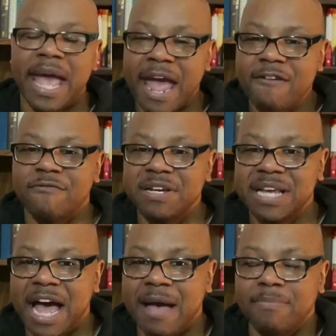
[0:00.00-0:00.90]
Every
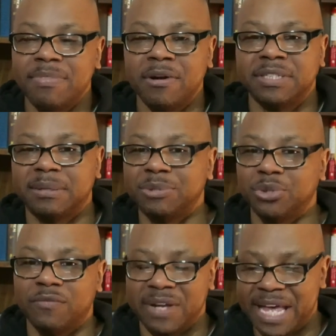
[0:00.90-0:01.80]
time there's some
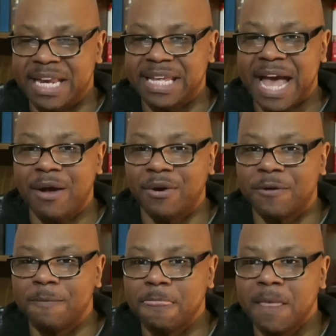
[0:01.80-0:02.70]
sort of
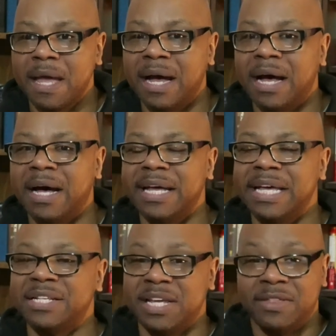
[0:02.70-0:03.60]
encounter, uh,
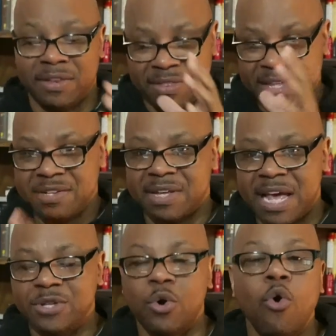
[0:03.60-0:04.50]
it's either in this
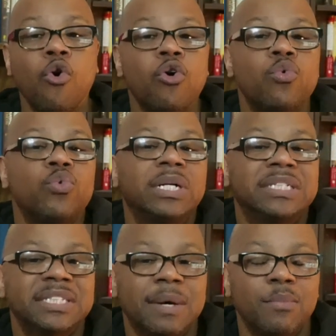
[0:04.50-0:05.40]
case or when
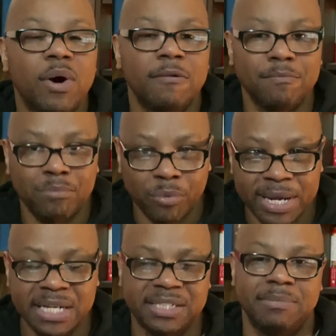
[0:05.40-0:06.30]
someone
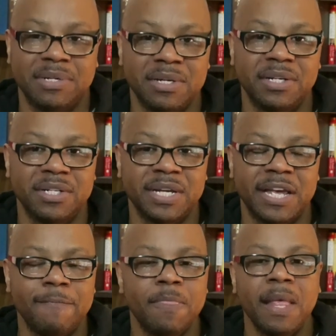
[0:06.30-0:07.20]
brings them to, to
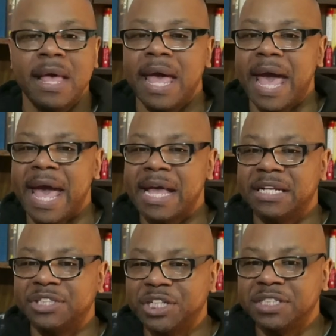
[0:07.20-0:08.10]
him,
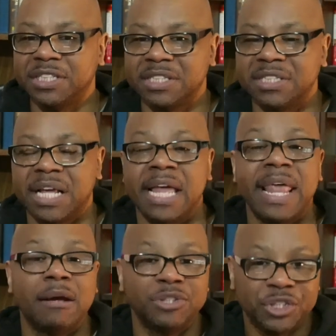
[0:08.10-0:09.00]
and Jesus, and
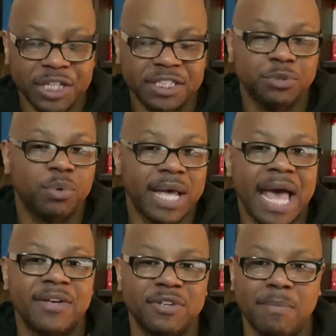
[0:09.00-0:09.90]
now Jesus will
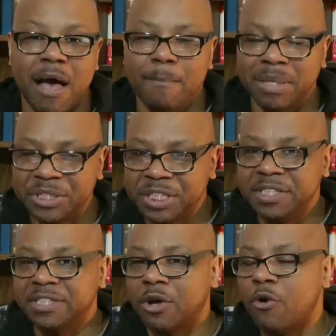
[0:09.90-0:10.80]
cast him out. But
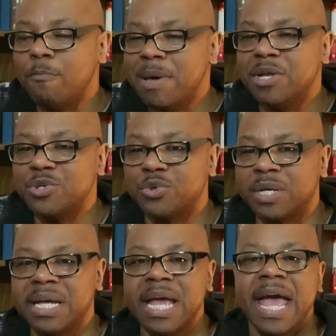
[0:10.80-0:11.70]
Jesus' whole
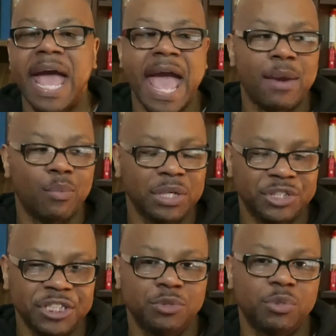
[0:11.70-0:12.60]
ministry and what
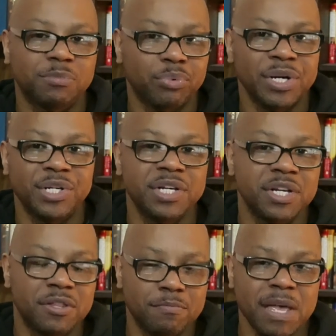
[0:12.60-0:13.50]
Jesus was preaching to
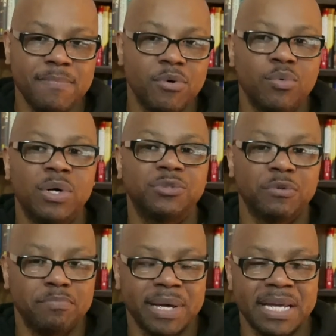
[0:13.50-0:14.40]
the people was
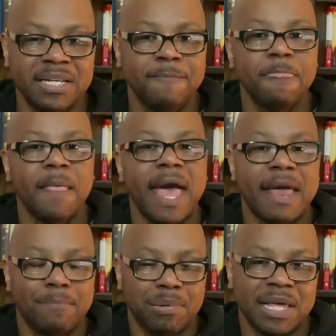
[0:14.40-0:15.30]
repent
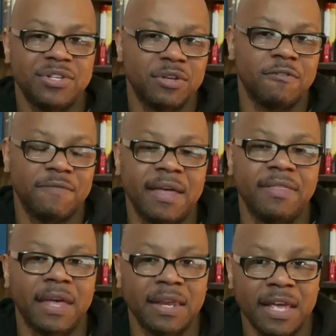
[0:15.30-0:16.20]
and place their faith
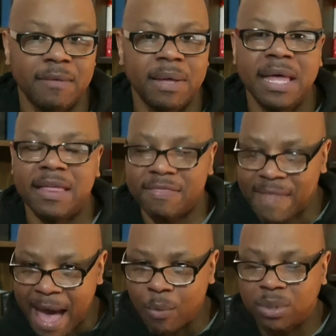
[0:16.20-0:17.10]
in him.
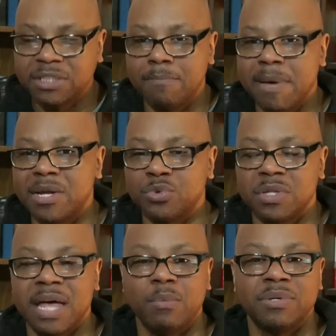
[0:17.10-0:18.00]
That was the ministry
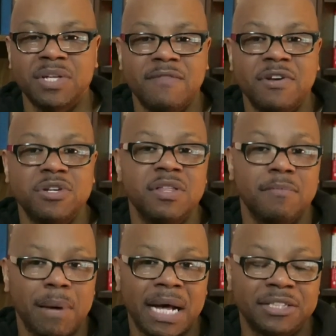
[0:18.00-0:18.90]
that was given to the
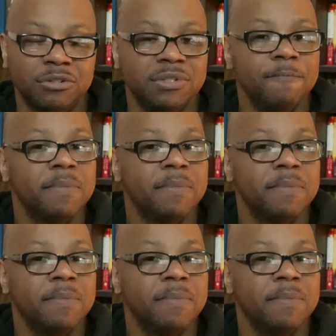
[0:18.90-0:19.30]
apostles.